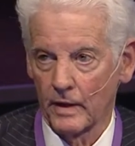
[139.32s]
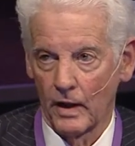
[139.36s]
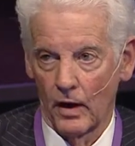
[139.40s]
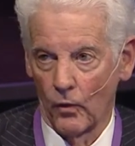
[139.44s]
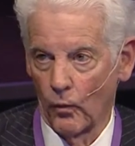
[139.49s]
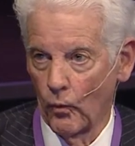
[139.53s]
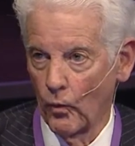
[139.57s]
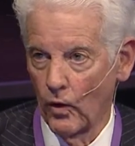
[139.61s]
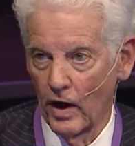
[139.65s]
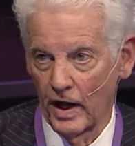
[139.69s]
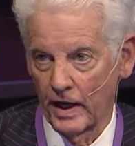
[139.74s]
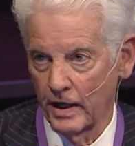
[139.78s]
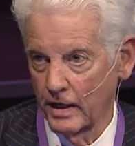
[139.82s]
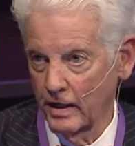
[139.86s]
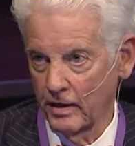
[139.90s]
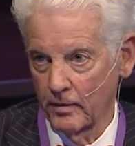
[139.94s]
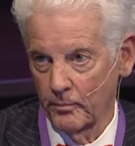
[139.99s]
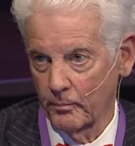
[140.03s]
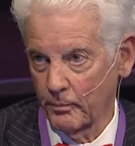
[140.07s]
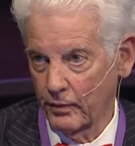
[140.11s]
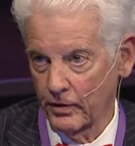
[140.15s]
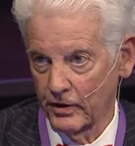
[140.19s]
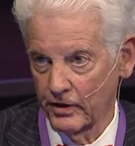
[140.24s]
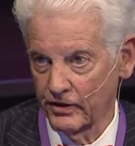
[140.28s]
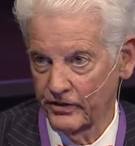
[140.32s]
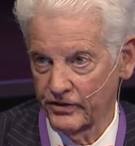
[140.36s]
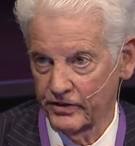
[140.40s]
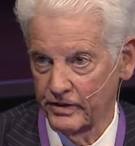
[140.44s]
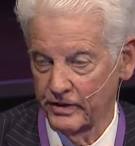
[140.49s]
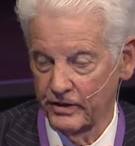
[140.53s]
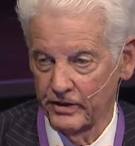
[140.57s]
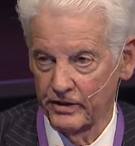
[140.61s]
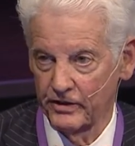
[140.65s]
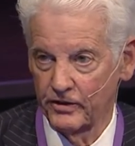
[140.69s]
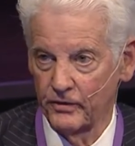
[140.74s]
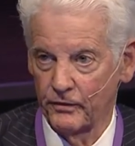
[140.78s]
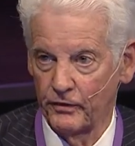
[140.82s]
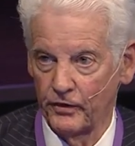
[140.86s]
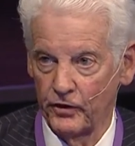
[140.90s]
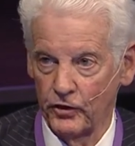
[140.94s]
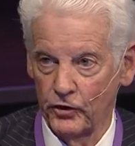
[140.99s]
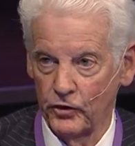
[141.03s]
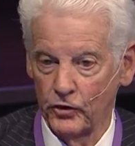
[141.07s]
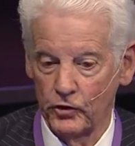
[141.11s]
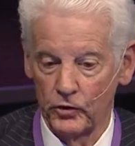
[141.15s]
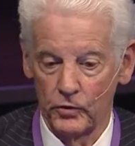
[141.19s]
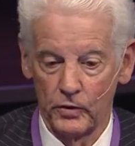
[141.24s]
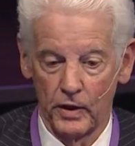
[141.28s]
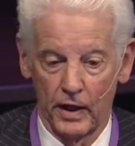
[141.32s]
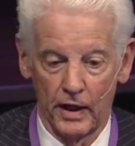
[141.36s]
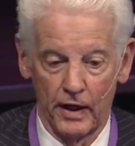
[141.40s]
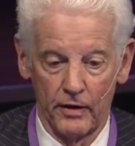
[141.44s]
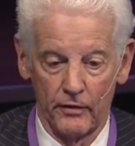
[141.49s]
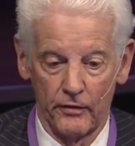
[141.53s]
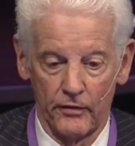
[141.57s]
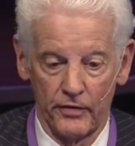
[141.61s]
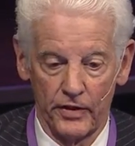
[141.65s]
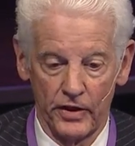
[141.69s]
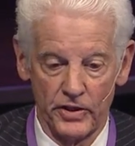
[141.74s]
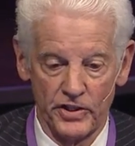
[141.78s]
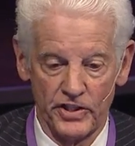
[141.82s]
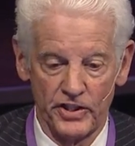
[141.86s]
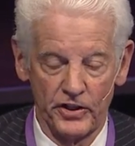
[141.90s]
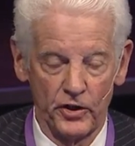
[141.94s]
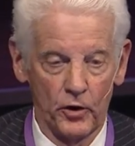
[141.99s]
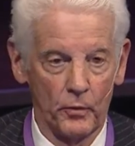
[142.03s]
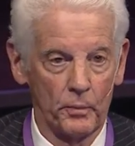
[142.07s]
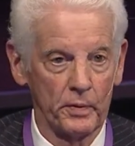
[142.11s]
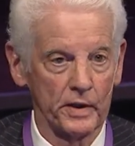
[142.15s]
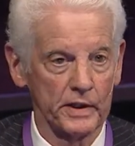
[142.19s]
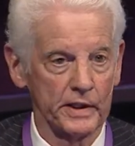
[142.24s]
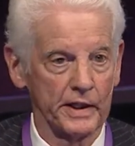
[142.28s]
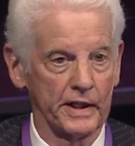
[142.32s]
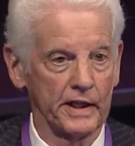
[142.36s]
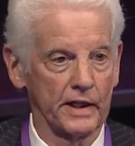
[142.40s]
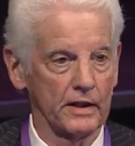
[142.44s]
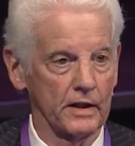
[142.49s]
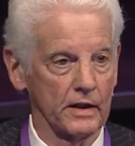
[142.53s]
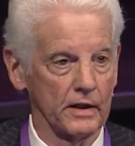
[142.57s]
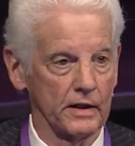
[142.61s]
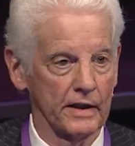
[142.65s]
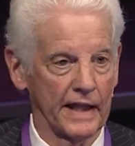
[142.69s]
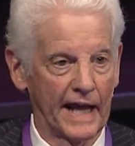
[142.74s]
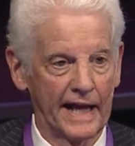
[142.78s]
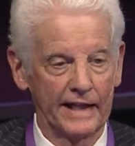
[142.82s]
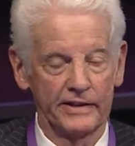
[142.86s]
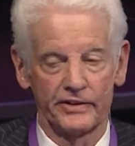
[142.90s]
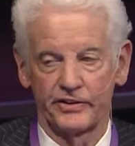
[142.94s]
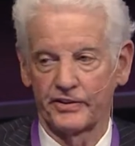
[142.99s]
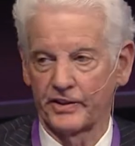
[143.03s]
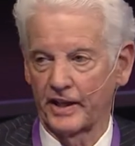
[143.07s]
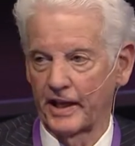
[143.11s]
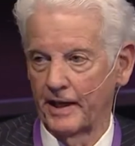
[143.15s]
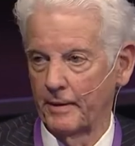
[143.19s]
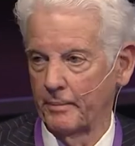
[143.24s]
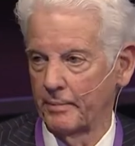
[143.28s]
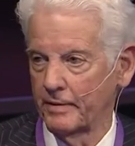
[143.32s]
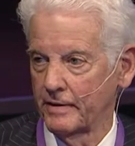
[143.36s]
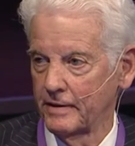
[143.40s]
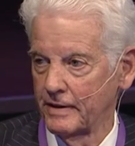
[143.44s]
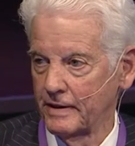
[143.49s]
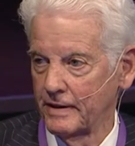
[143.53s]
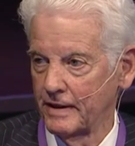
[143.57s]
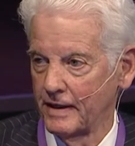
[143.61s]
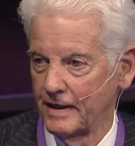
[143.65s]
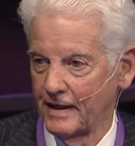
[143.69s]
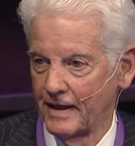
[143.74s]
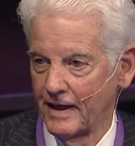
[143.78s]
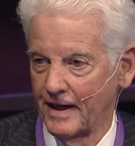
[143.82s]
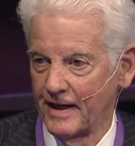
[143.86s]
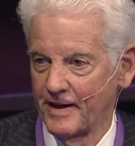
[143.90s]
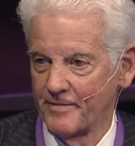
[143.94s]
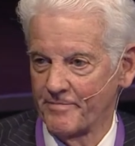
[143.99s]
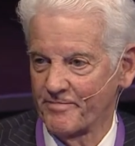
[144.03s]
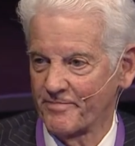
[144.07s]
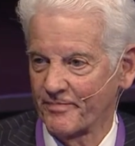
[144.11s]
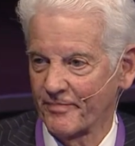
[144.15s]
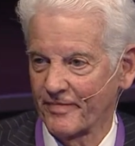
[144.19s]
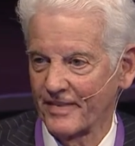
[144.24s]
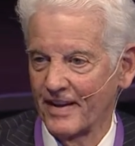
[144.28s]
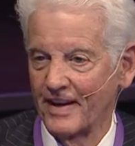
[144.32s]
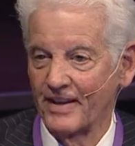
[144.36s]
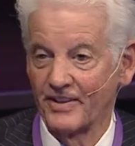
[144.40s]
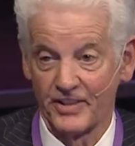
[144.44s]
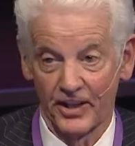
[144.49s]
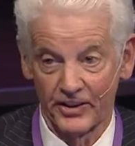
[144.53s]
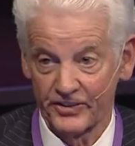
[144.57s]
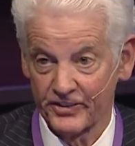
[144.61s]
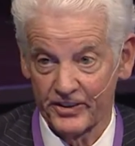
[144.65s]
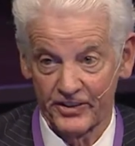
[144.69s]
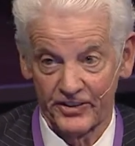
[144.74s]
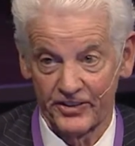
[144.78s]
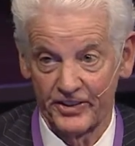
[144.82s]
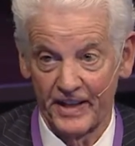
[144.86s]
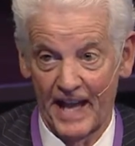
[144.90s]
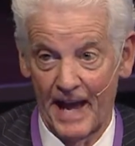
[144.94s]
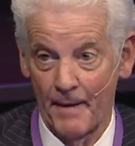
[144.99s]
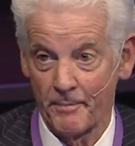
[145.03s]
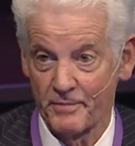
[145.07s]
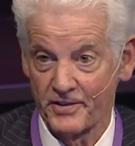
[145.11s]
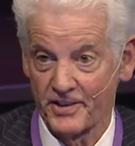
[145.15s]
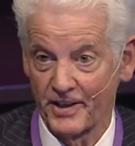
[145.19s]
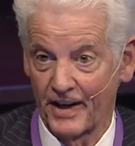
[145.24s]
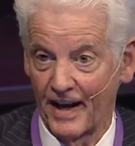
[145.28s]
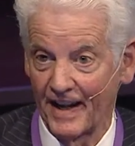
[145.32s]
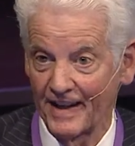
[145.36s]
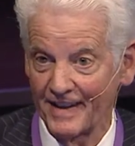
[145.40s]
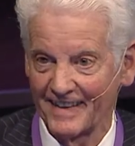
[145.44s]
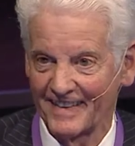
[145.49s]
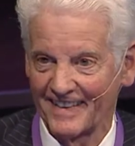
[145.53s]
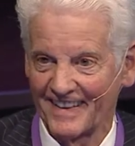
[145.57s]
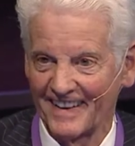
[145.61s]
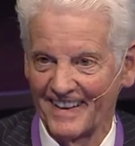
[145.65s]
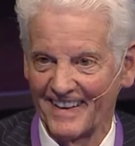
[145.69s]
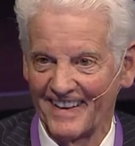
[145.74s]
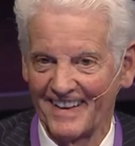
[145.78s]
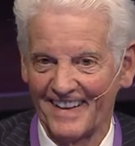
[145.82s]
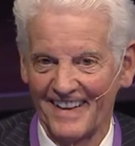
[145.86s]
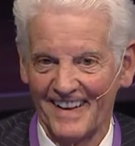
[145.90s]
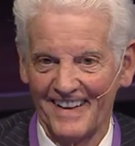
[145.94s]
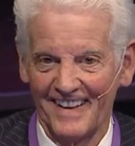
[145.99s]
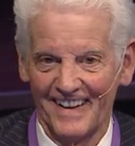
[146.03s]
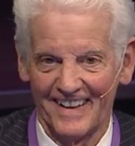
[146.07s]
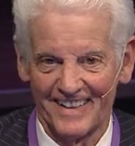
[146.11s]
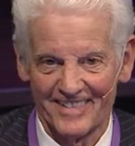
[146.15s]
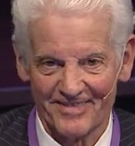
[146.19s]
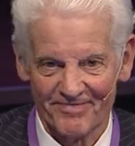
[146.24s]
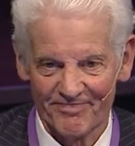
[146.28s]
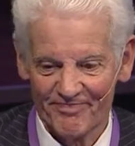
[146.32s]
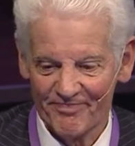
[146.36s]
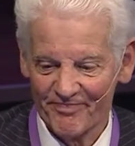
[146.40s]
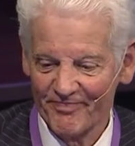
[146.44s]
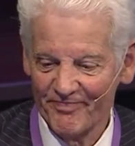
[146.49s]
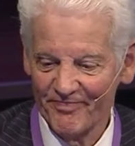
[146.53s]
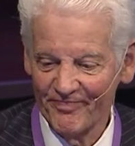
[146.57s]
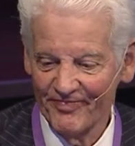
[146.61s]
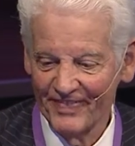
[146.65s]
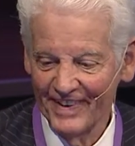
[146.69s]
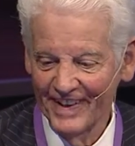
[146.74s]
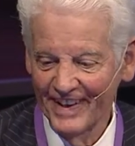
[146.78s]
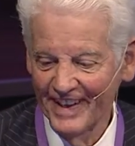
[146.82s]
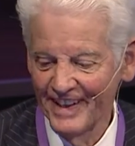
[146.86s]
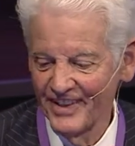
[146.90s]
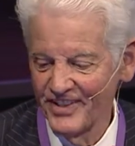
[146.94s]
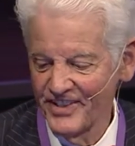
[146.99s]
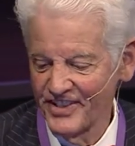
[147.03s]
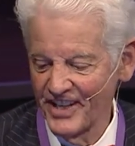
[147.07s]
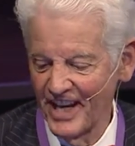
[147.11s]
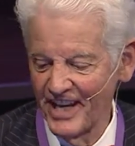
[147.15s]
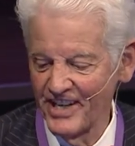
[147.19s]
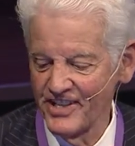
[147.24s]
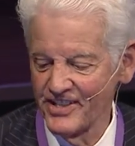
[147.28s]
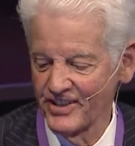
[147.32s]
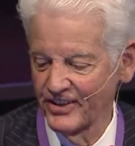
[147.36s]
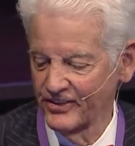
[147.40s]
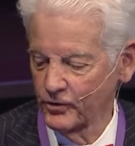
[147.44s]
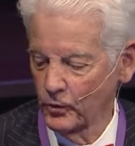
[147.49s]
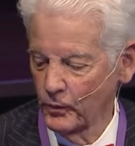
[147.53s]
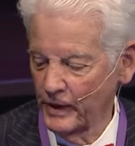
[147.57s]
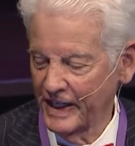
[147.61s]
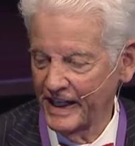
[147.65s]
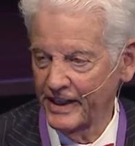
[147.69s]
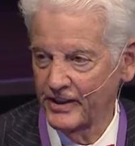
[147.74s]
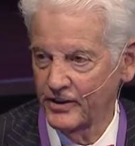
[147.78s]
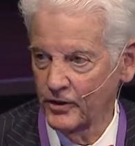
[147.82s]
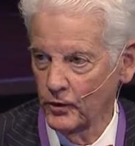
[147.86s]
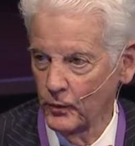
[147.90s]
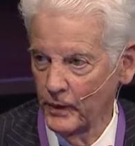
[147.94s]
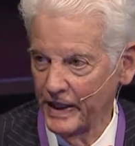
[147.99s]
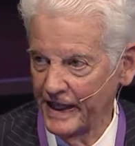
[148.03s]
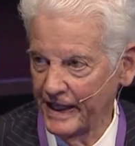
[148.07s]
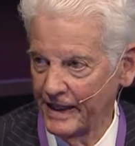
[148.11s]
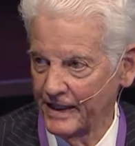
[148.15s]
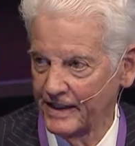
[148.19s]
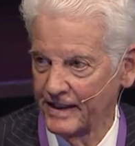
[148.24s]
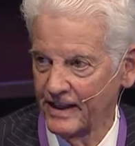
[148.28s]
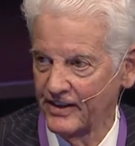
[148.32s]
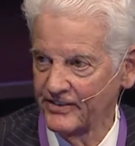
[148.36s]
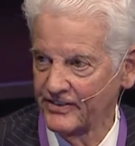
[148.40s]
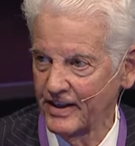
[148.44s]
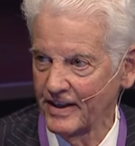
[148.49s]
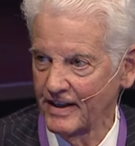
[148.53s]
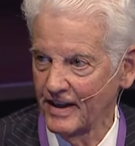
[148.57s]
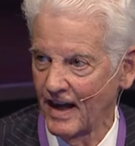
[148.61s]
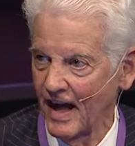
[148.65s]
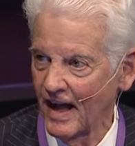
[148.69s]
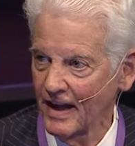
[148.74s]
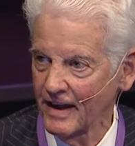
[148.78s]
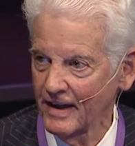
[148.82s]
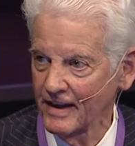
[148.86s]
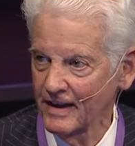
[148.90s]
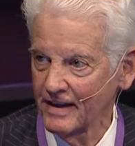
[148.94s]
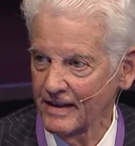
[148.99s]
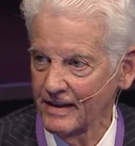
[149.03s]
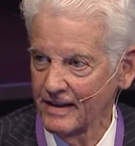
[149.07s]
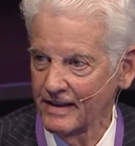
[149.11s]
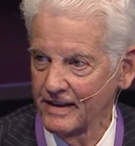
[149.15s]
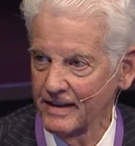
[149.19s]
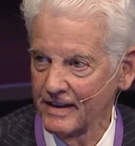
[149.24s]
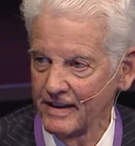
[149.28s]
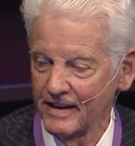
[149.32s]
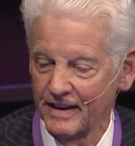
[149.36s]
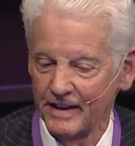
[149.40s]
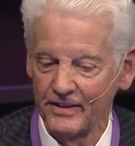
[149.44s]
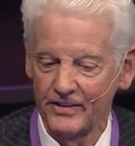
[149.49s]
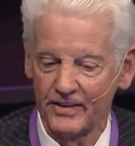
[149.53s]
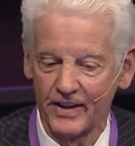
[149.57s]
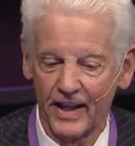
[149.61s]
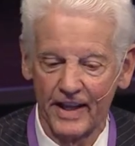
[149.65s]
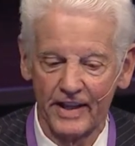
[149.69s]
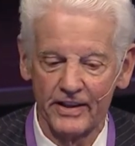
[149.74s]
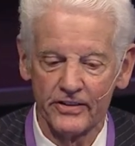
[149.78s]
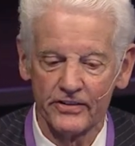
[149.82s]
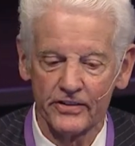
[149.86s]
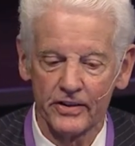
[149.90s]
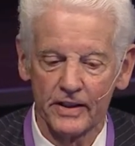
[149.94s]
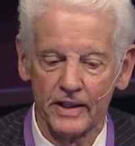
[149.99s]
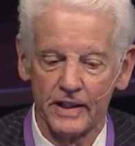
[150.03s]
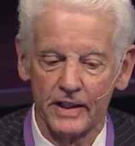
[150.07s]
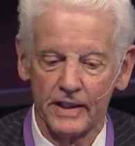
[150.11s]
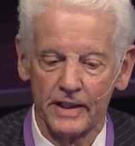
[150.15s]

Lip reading: One person's view of the geopolitical landscape, just a snapshot, it changes week to week, does it not, these days?